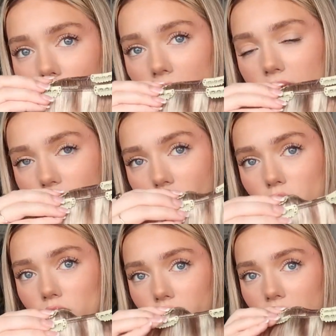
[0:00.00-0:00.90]
get two
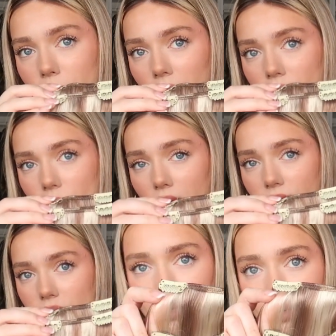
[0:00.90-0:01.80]
3-piece
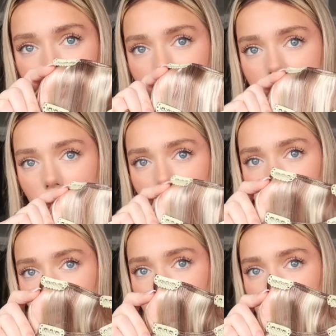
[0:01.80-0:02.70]
wefts, 2 of the
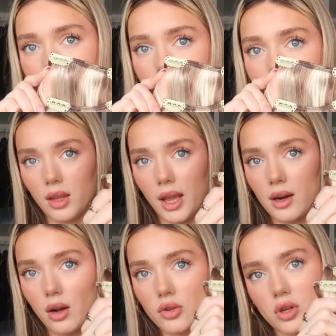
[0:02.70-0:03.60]
2-piece,
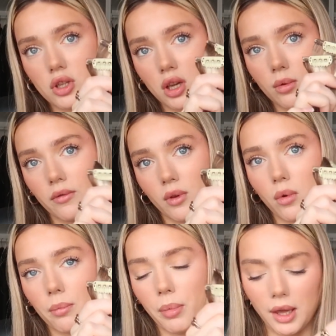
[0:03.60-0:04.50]
then also 2 of the
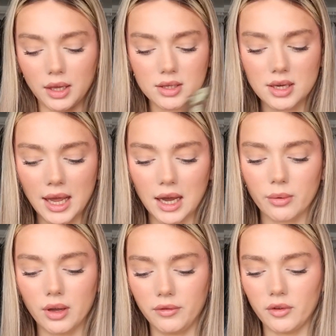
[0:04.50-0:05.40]
1-piece.
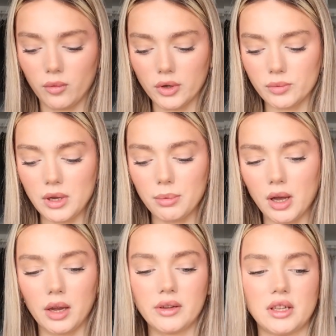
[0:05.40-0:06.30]
Now if you've watched me put
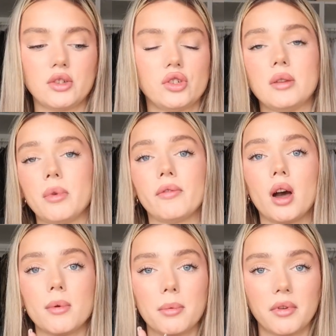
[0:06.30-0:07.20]
hair extensions in
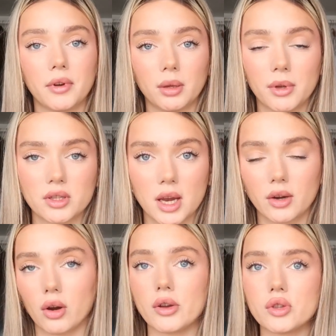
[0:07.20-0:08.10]
before, maybe you follow me on
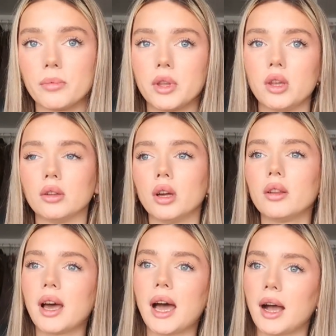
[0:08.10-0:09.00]
TikTok or something, you'll know
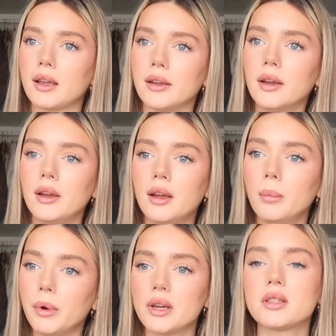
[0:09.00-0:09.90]
that I
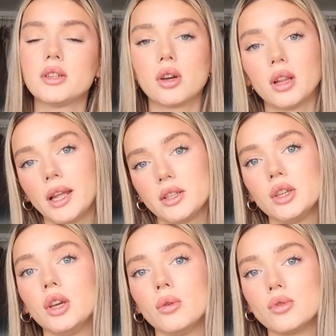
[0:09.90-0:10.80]
personally don't like to
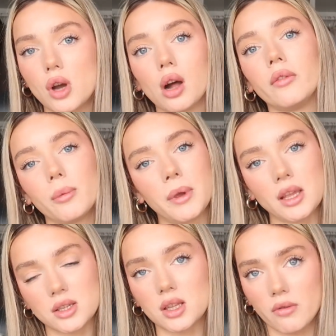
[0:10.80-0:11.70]
use all of the
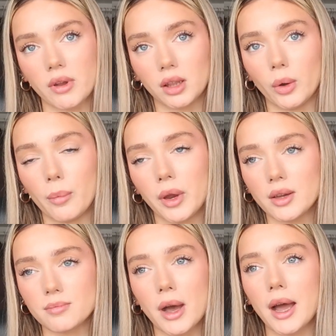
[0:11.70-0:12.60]
pieces that are included
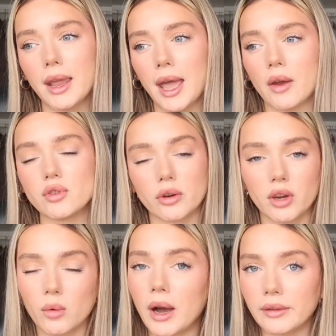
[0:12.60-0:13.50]
because my hair is
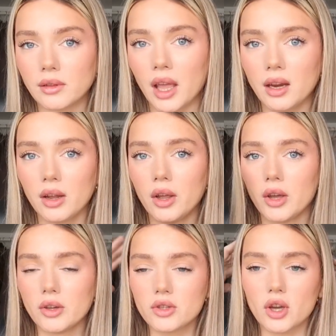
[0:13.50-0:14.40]
already quite thin.
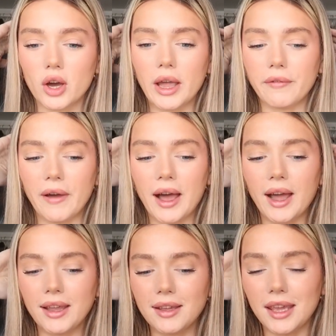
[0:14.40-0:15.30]
So if
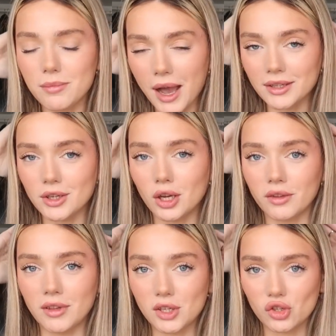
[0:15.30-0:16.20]
I keep adding all
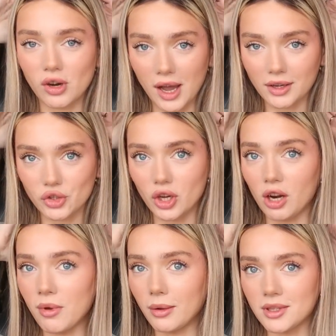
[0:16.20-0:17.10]
of these tracks, you're
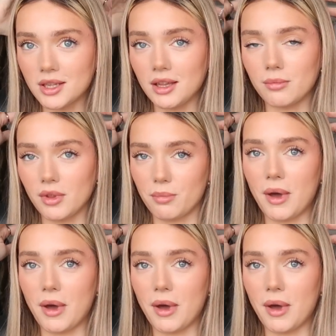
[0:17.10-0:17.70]
going to be able to see them at the